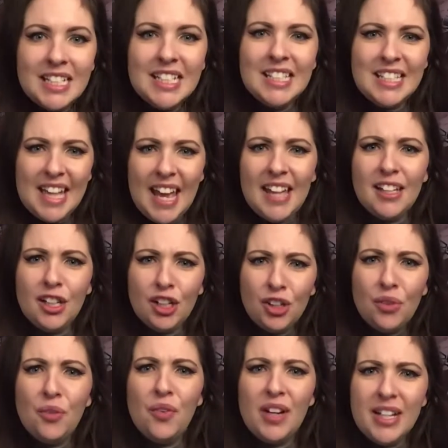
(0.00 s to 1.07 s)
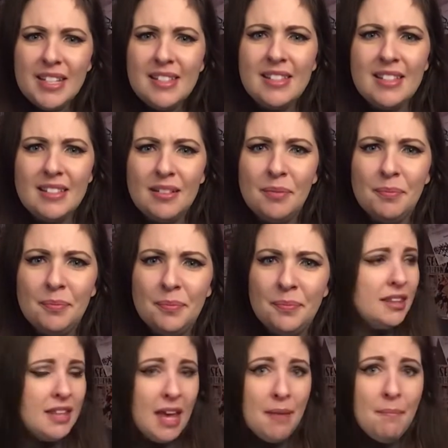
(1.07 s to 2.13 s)
Take criticism.
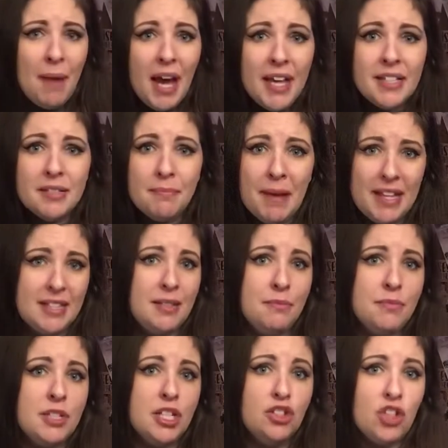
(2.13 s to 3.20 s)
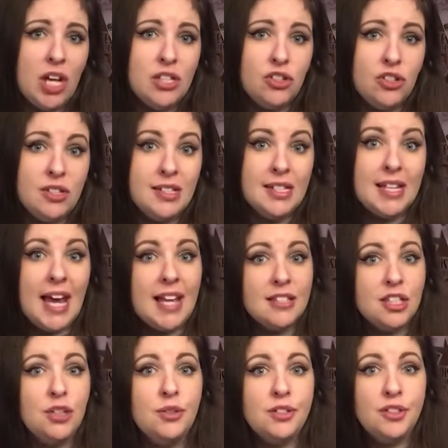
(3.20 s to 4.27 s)
They might make some suggestions and ask
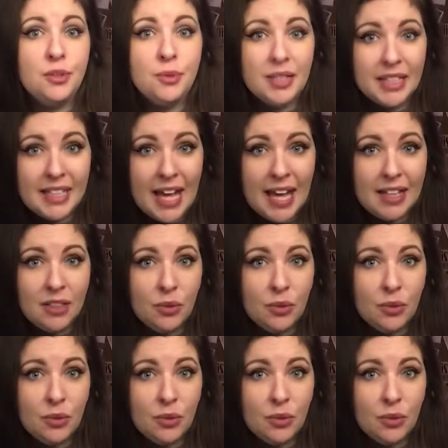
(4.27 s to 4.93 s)
you to do it again,